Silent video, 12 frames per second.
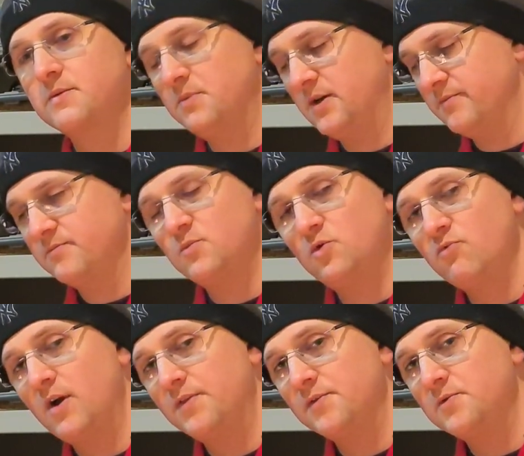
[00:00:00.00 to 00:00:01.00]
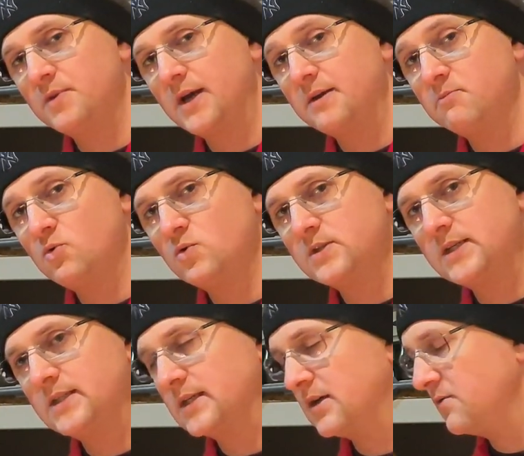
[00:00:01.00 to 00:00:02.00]
but we'll run through that in more
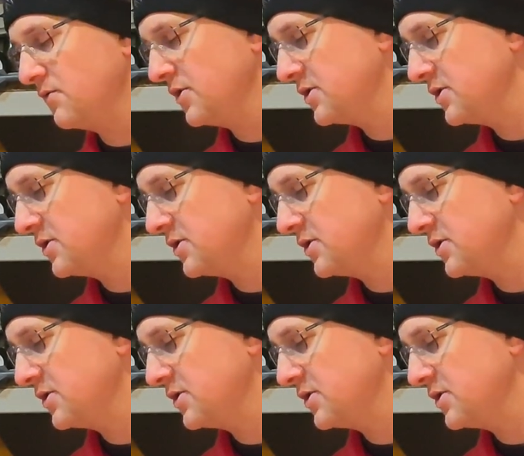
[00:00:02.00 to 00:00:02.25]
detail very